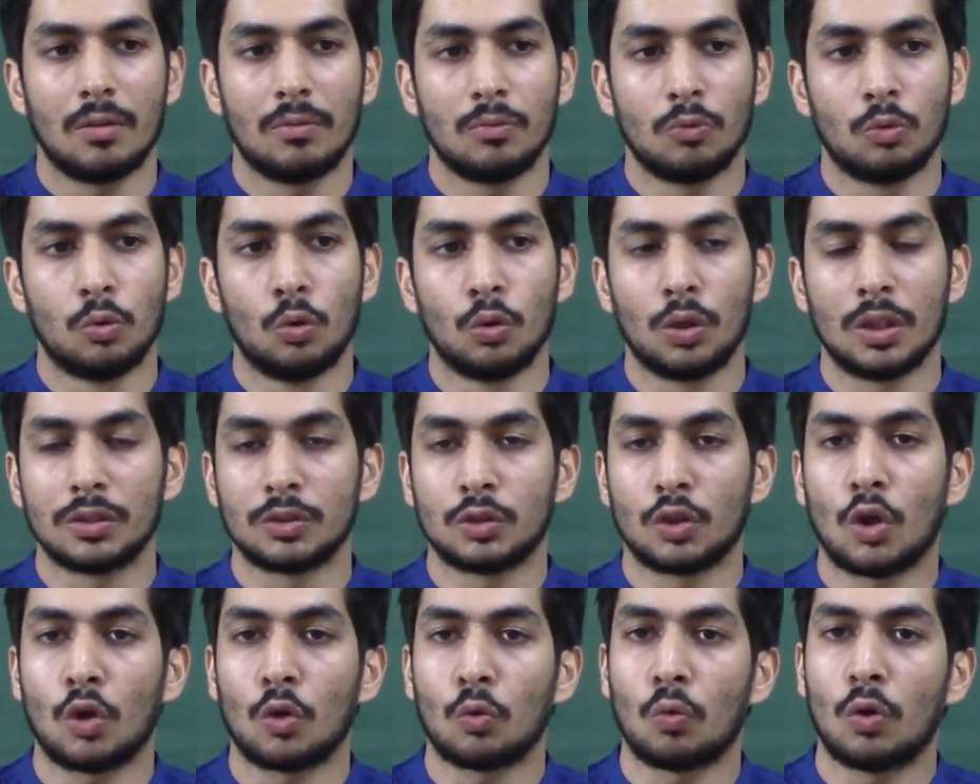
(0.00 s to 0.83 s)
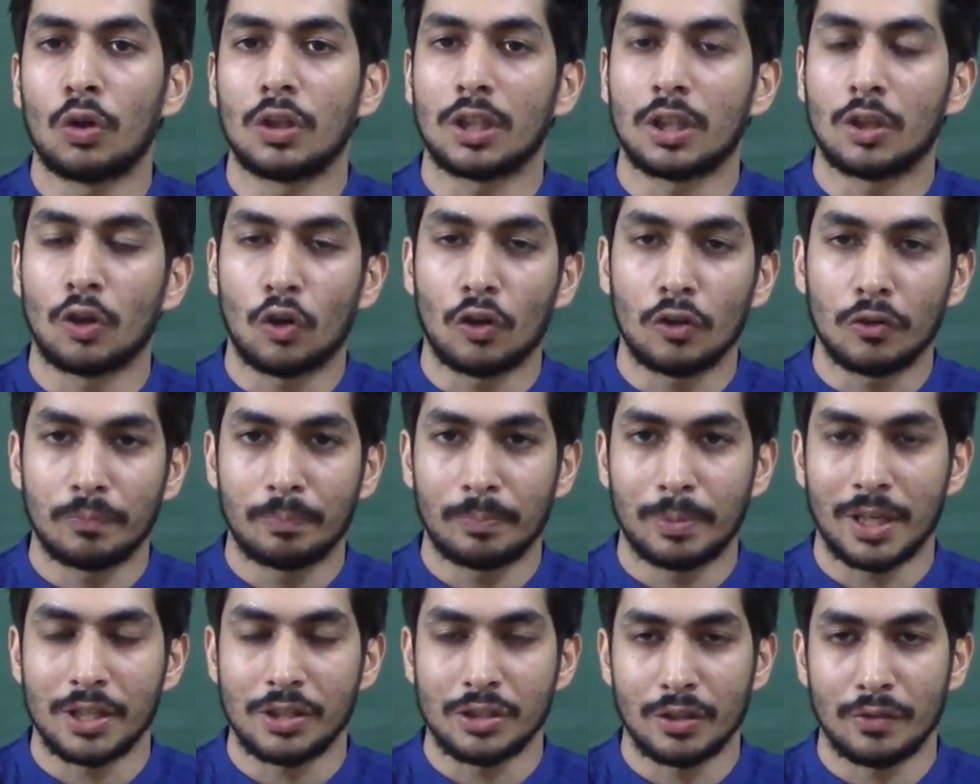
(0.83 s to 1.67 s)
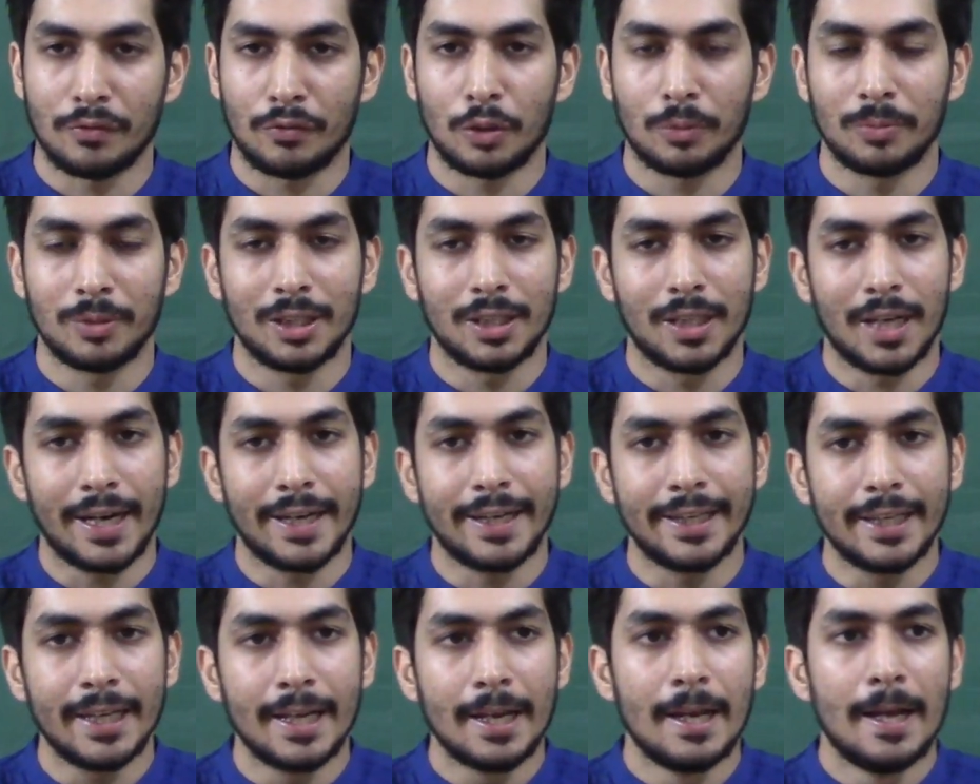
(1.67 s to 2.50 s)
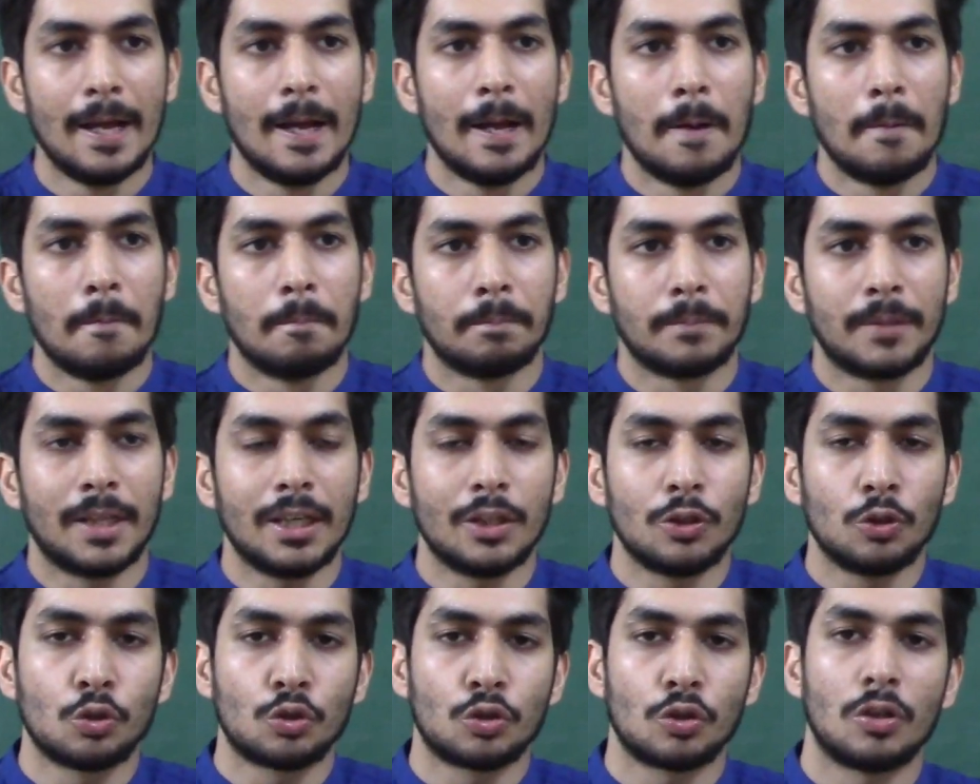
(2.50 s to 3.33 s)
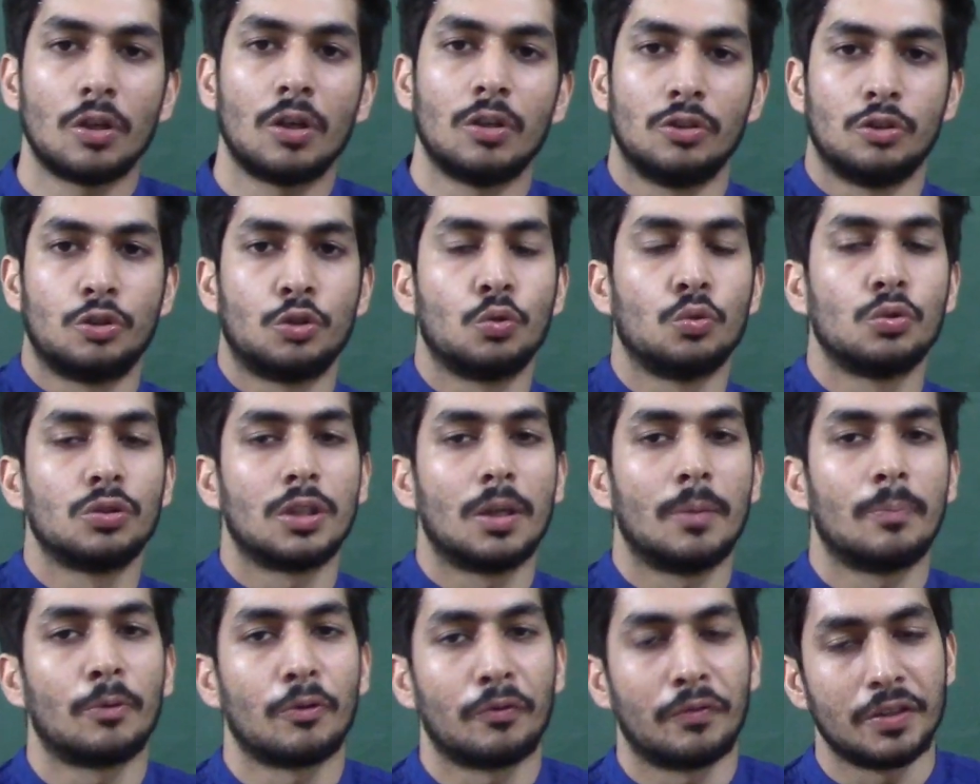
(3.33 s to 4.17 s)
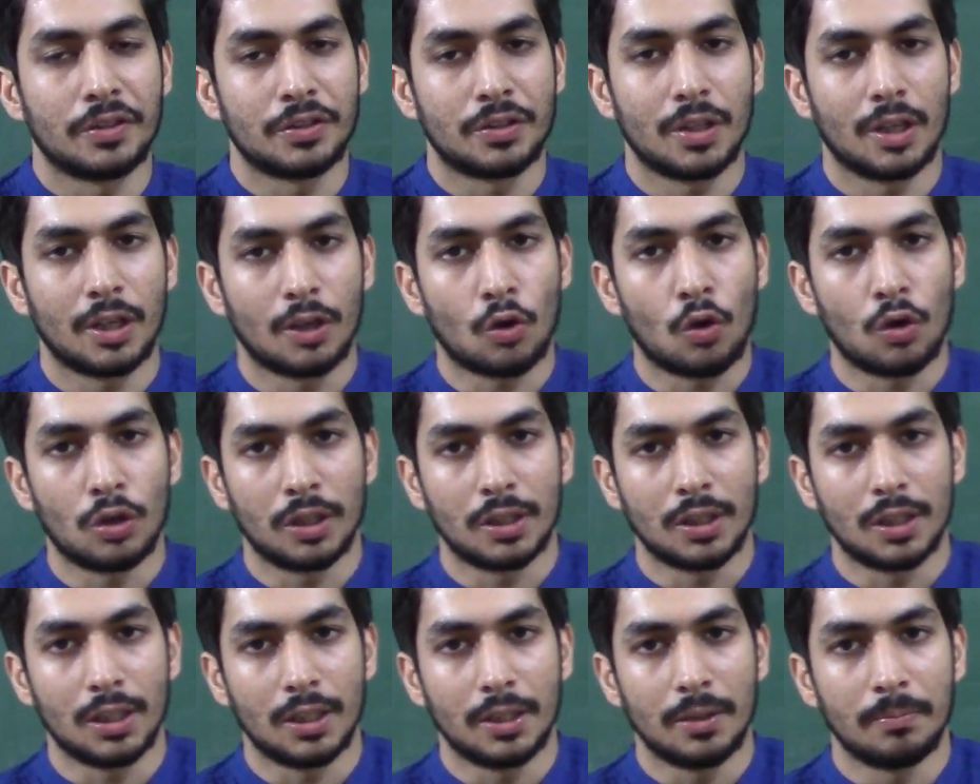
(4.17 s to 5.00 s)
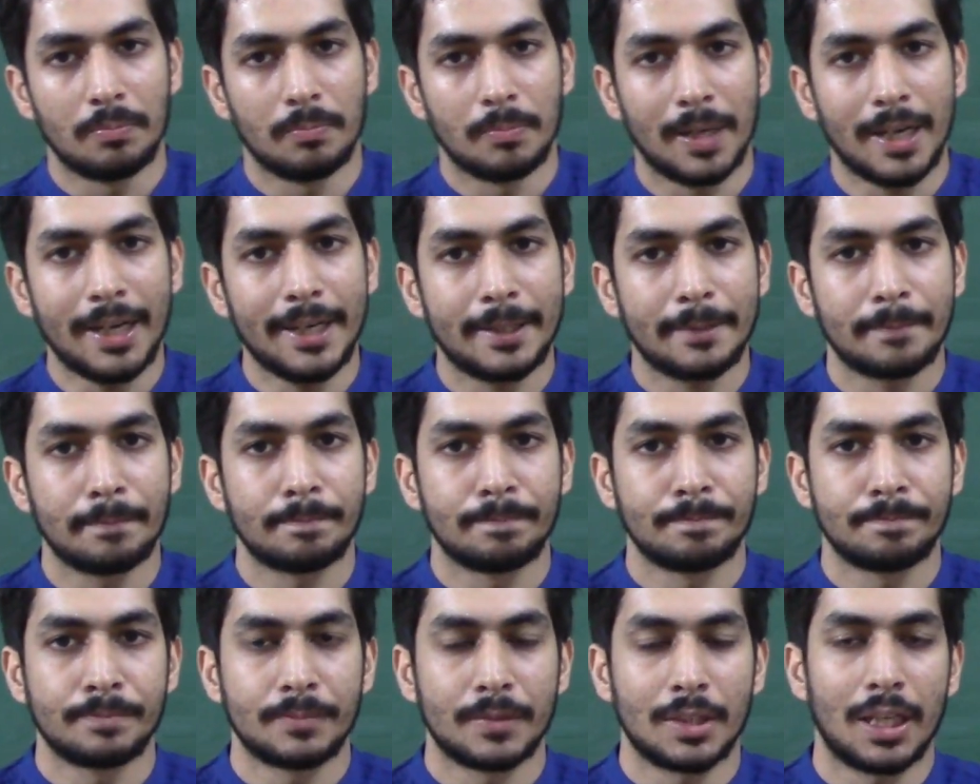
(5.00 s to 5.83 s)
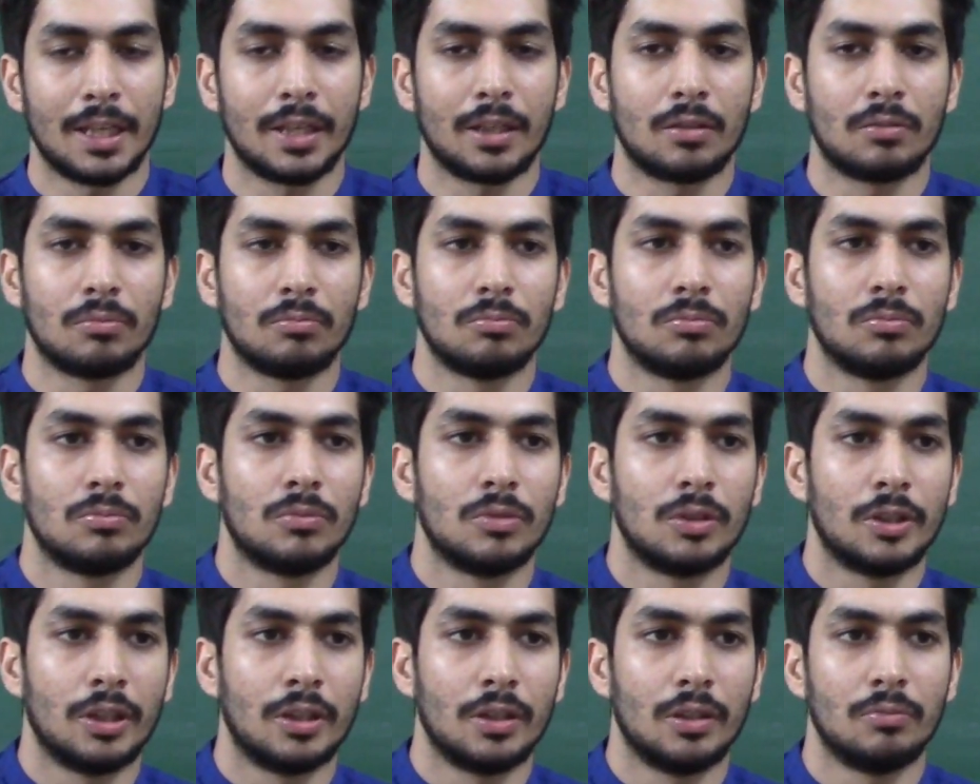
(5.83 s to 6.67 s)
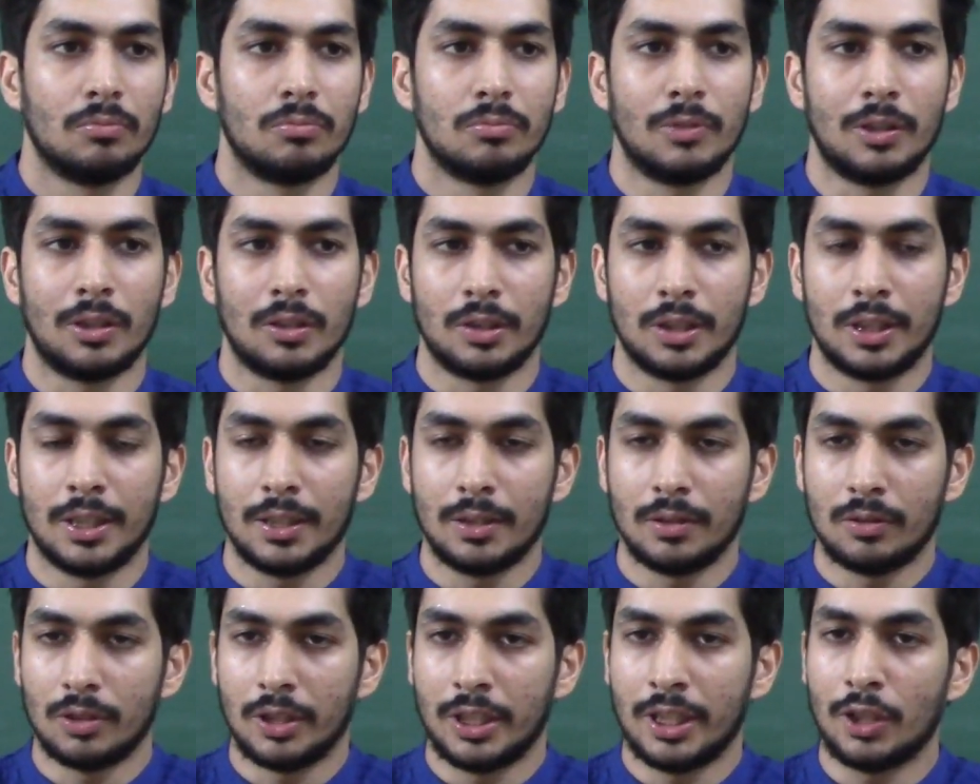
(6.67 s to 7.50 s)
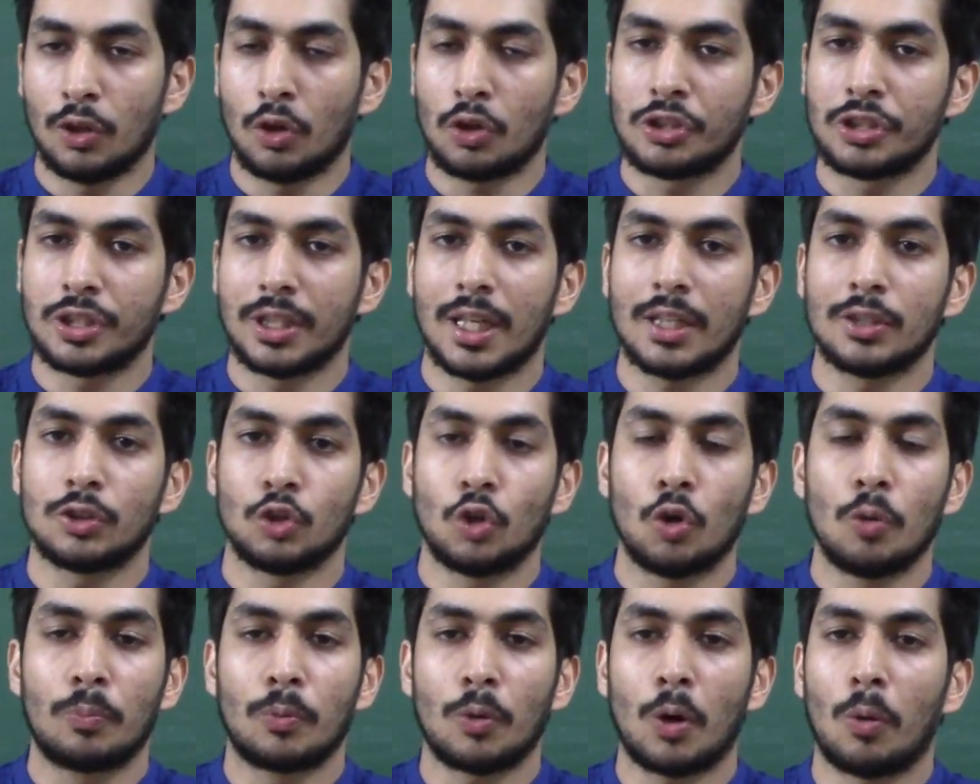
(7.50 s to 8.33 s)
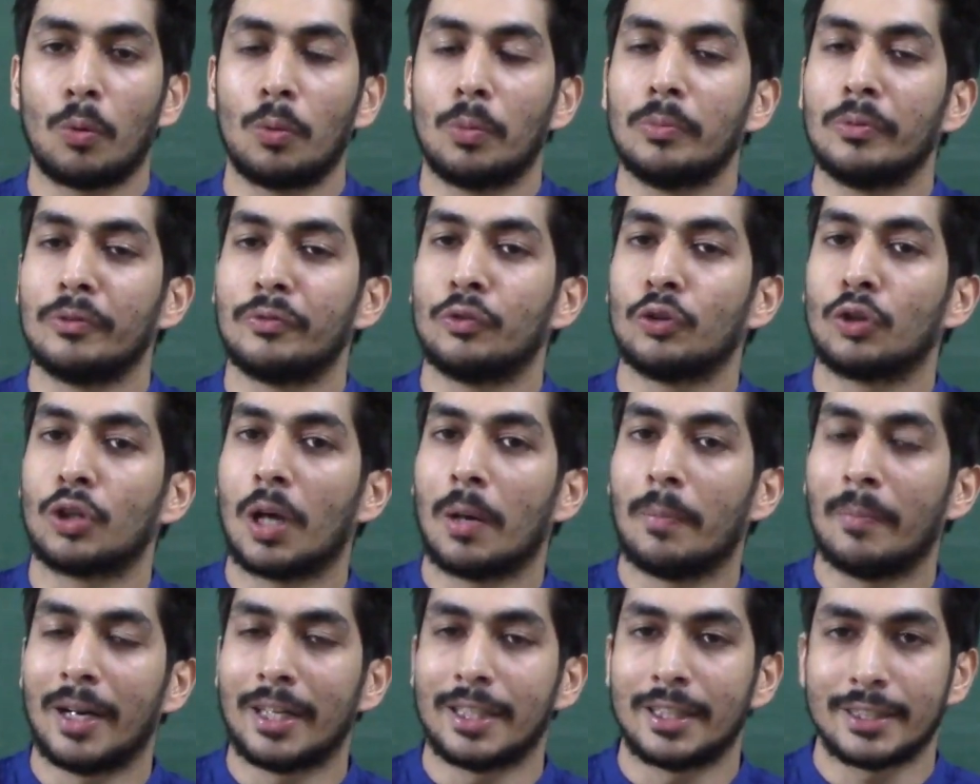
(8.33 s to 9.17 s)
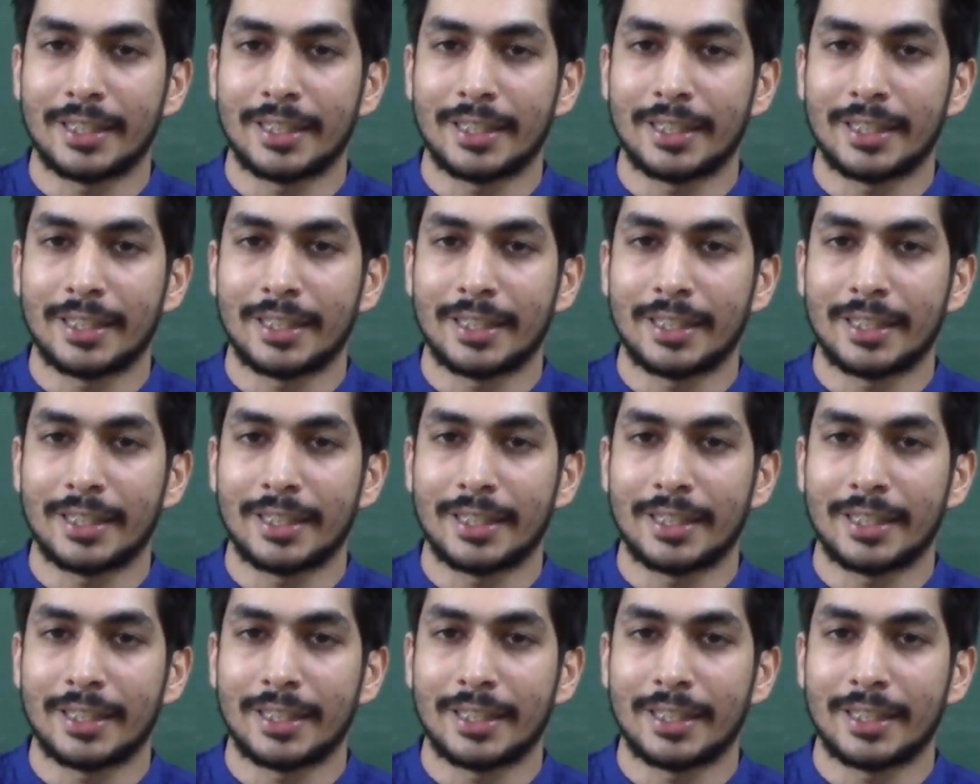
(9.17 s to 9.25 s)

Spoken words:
who does not want a lot of pressure from the guide, then you should choose a professor accordingly, right? Like he or she has no problem if you come at